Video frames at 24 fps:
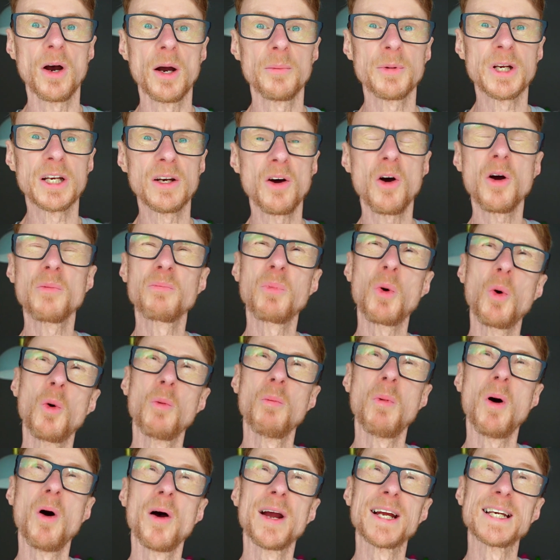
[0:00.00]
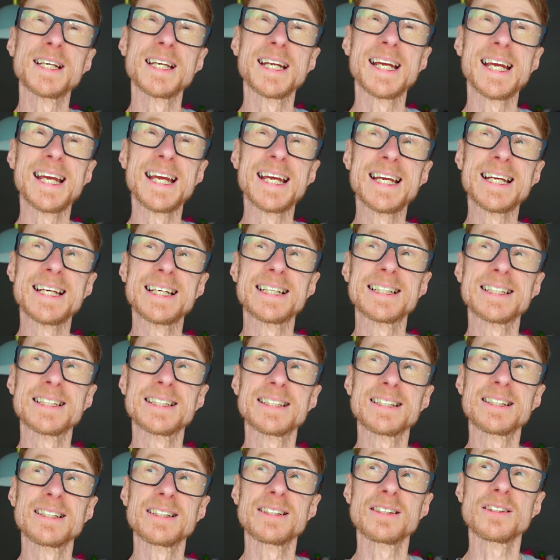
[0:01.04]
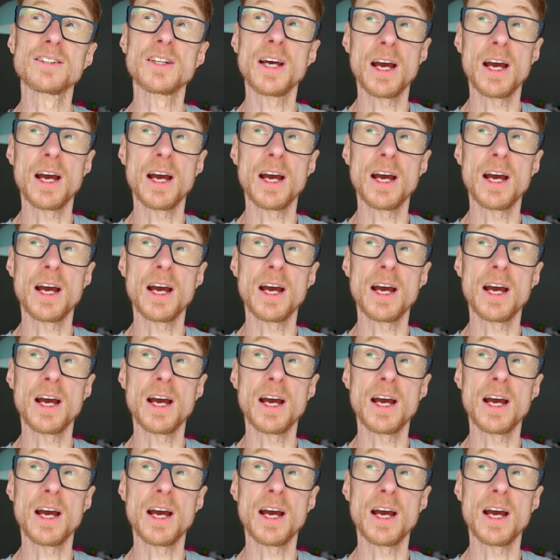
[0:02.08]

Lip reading: I mean, I bought mine in